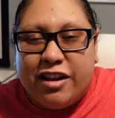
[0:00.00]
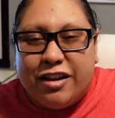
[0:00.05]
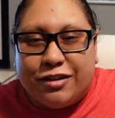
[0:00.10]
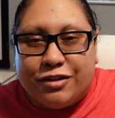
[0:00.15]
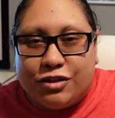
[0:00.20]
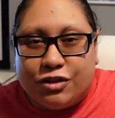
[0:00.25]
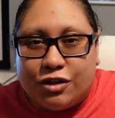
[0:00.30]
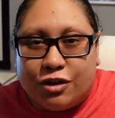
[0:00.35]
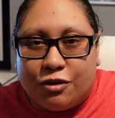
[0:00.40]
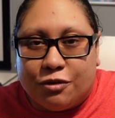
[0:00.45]

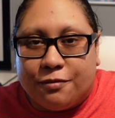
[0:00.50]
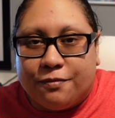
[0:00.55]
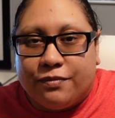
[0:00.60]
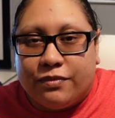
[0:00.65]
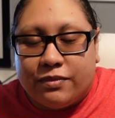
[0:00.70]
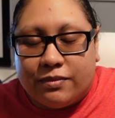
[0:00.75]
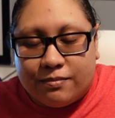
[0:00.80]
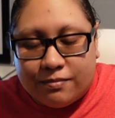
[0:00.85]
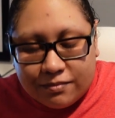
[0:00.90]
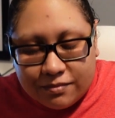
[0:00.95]
So
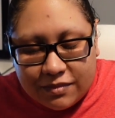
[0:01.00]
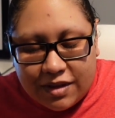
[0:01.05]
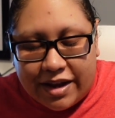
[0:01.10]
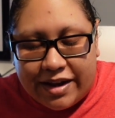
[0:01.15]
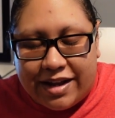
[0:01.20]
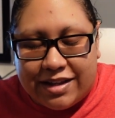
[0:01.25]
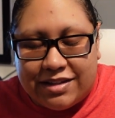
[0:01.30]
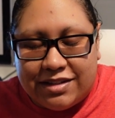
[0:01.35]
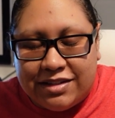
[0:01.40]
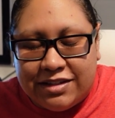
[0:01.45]
I
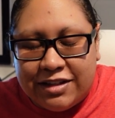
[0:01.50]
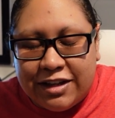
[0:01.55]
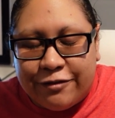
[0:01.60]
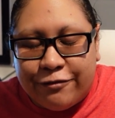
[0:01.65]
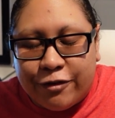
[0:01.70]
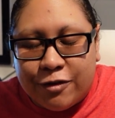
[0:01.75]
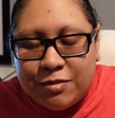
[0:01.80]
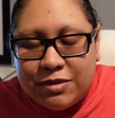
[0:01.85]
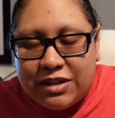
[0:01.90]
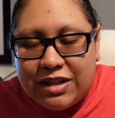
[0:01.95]
got to stick
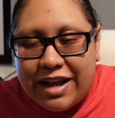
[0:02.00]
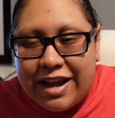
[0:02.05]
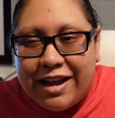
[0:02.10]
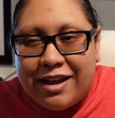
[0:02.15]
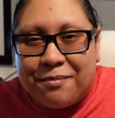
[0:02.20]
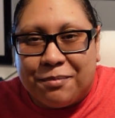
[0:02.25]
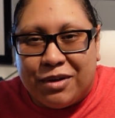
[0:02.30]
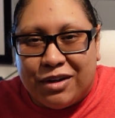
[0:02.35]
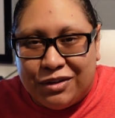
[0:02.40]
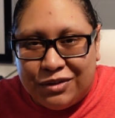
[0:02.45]
firm to that.
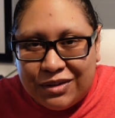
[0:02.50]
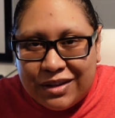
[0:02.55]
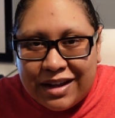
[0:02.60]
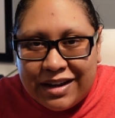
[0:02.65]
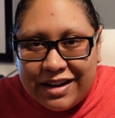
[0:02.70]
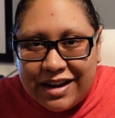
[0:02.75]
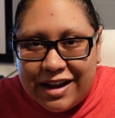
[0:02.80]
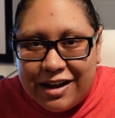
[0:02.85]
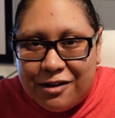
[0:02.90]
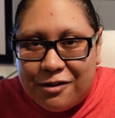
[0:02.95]
I'm going to do that
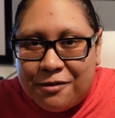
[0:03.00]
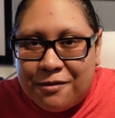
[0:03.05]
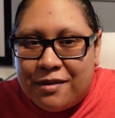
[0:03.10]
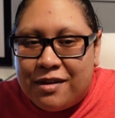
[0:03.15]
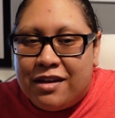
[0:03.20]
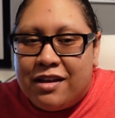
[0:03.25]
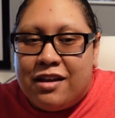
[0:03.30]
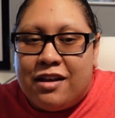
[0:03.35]
now.